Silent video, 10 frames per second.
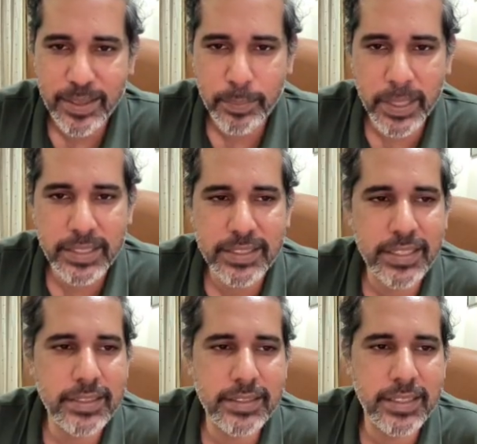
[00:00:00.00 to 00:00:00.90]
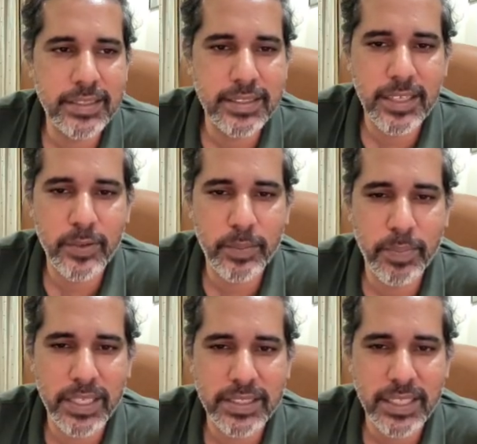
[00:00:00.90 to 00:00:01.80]
But since this is now a
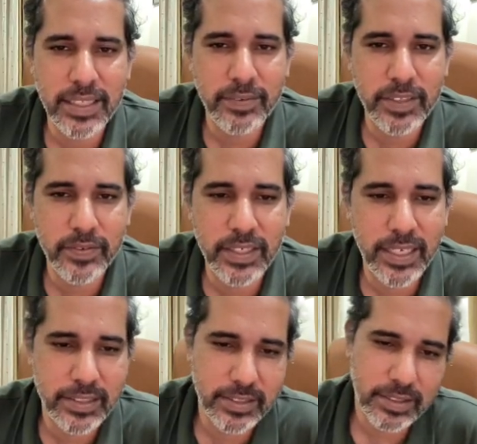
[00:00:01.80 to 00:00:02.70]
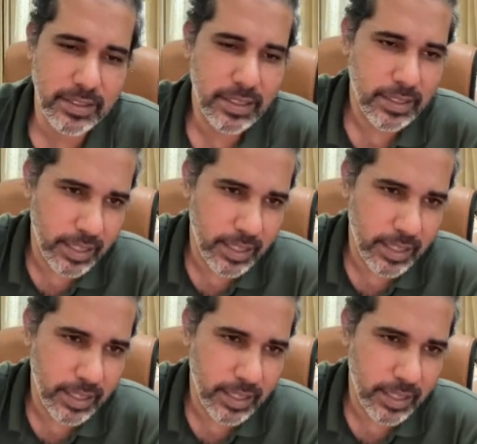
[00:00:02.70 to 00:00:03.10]
basic level of the dungeon,